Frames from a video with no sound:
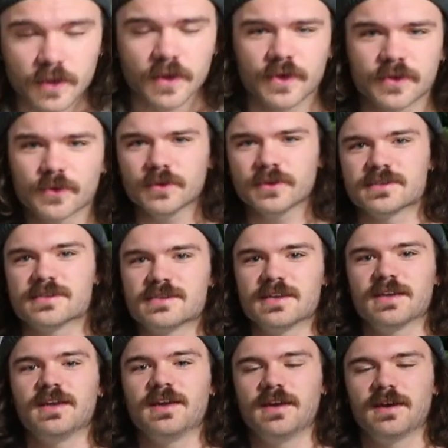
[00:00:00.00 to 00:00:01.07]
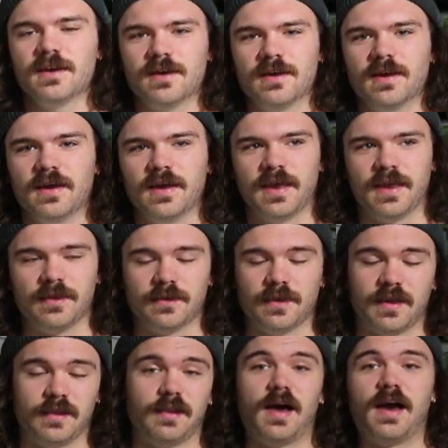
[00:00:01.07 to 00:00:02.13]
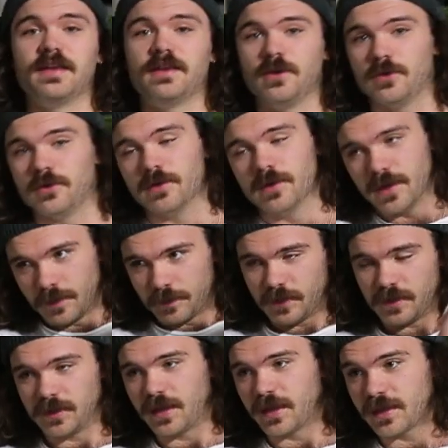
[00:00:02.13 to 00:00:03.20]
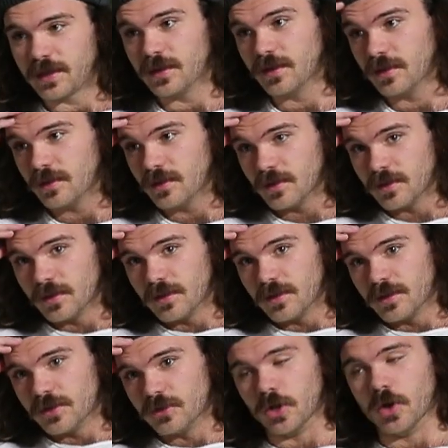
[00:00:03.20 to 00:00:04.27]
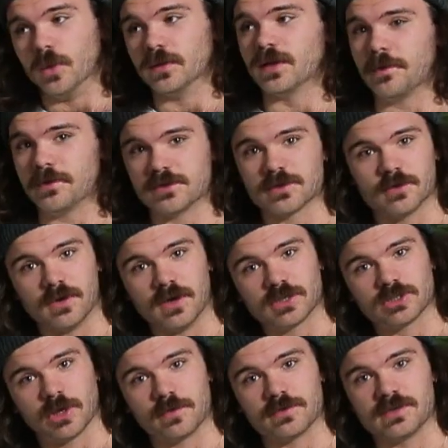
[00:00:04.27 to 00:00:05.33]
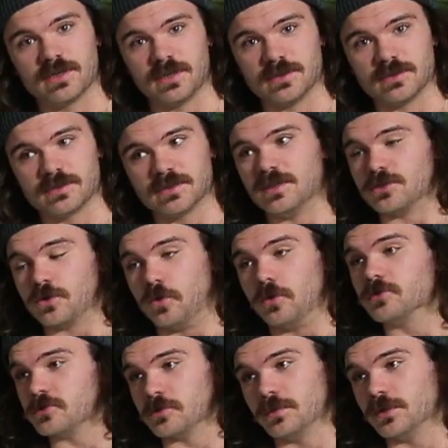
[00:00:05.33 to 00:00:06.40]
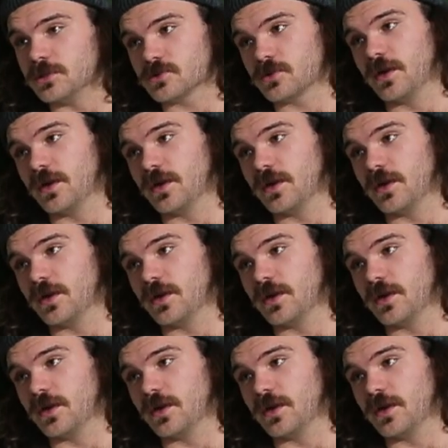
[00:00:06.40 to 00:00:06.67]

Now I don't want to sit here and and lie to you and be like no one coming to the workshops is is awesome and is